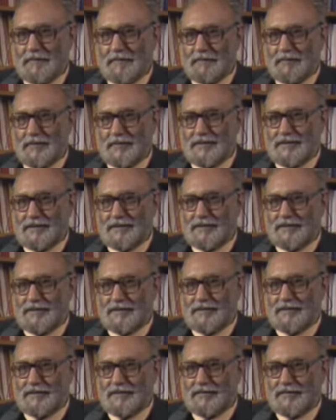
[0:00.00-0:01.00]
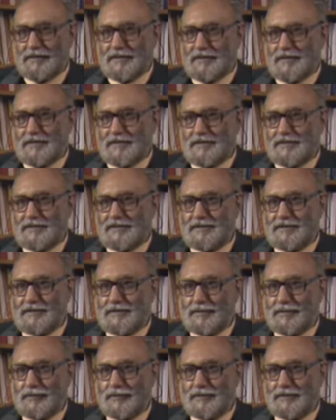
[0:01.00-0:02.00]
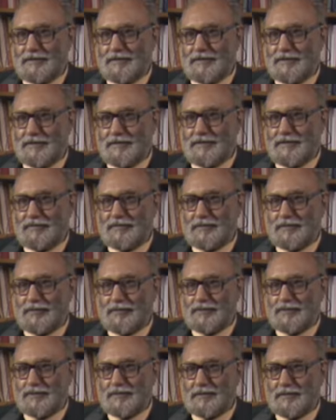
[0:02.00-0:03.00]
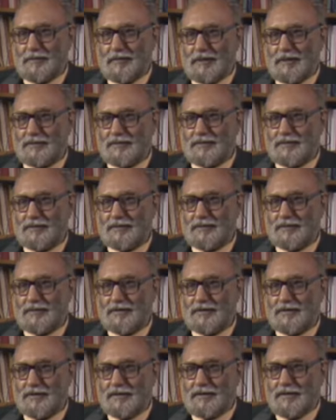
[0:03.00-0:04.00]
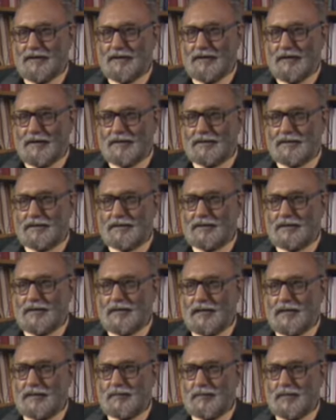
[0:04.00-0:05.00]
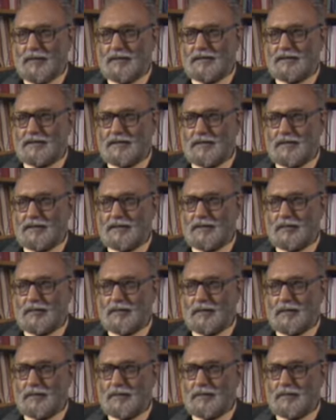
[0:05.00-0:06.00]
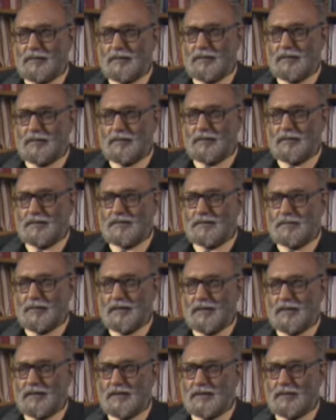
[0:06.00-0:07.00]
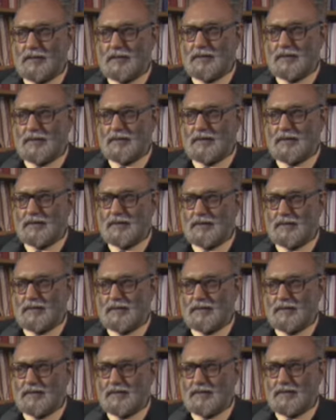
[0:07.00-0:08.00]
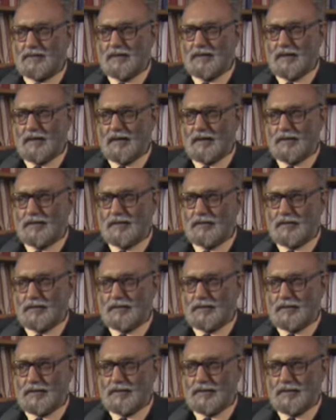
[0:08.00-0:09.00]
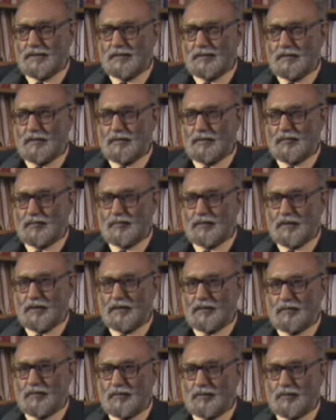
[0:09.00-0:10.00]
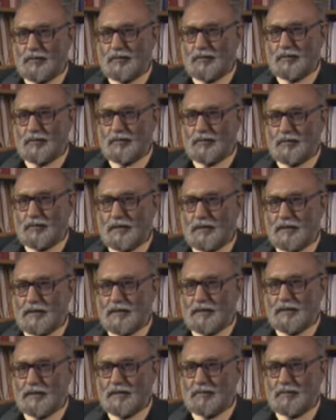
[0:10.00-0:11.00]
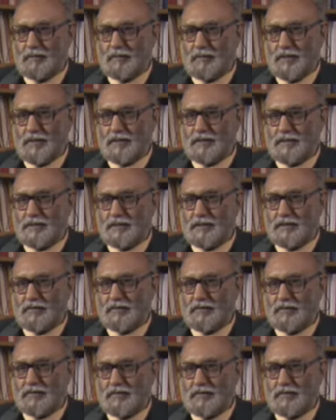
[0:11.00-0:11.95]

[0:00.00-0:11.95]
But one didn't look the gift horse in the mouth, and I think in the end Pakistan Atomic Energy people spent about, I don't exactly remember, Usmani would know much better than myself the